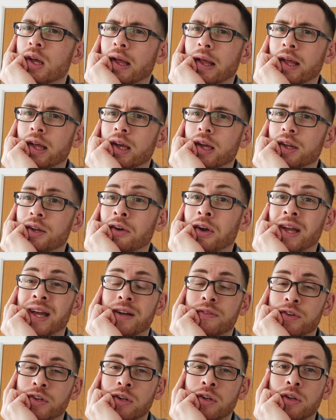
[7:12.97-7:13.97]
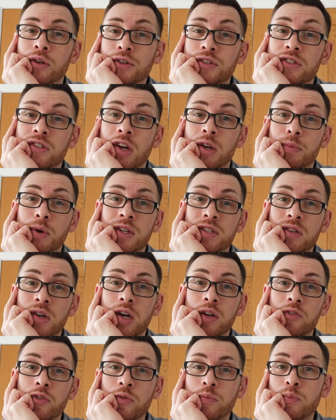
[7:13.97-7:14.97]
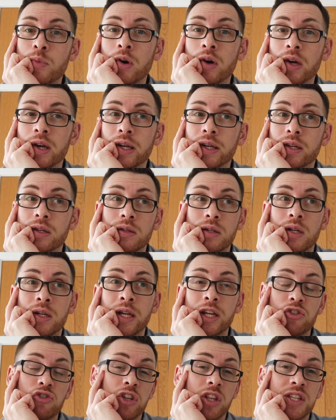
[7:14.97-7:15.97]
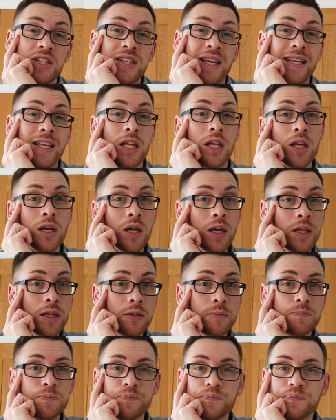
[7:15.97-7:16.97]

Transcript: And I haven't looked side by side with my literally the day earlier.